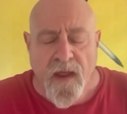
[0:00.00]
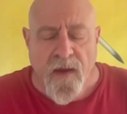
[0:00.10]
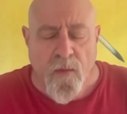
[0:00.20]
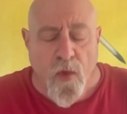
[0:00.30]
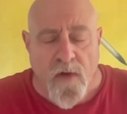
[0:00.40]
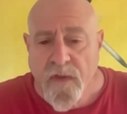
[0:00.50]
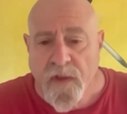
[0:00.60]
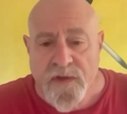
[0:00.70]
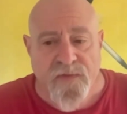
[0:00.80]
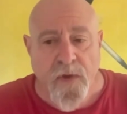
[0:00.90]

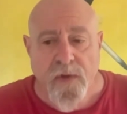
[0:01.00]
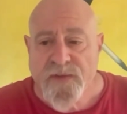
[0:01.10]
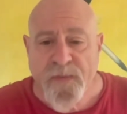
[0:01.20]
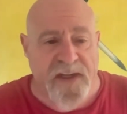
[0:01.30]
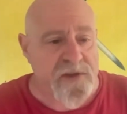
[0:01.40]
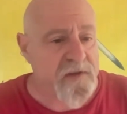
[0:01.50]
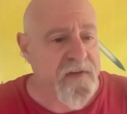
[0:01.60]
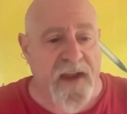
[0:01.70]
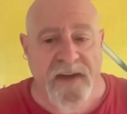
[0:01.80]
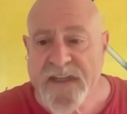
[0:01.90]
workflows for special
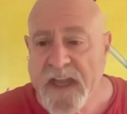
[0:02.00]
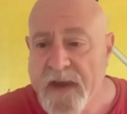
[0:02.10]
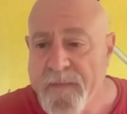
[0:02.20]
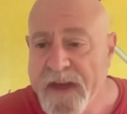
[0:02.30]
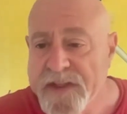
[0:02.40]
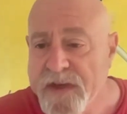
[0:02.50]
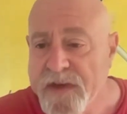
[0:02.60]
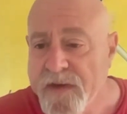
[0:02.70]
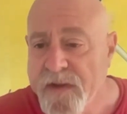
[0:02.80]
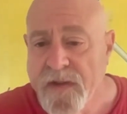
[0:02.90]
effects,
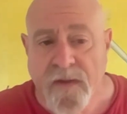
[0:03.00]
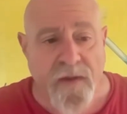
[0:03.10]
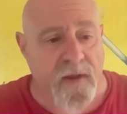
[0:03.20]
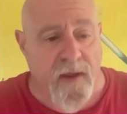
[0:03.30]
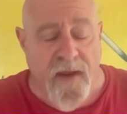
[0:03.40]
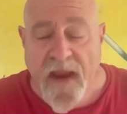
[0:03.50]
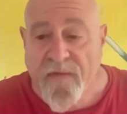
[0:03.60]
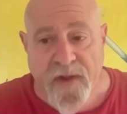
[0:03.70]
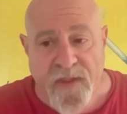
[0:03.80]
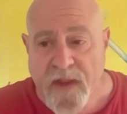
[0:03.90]
animation,
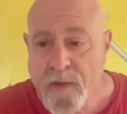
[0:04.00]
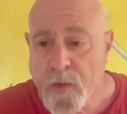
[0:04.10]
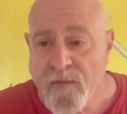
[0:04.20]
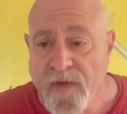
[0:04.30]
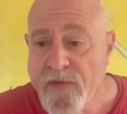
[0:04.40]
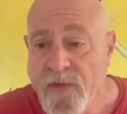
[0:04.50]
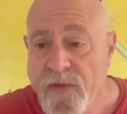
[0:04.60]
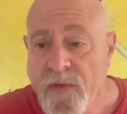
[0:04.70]
everything in movies.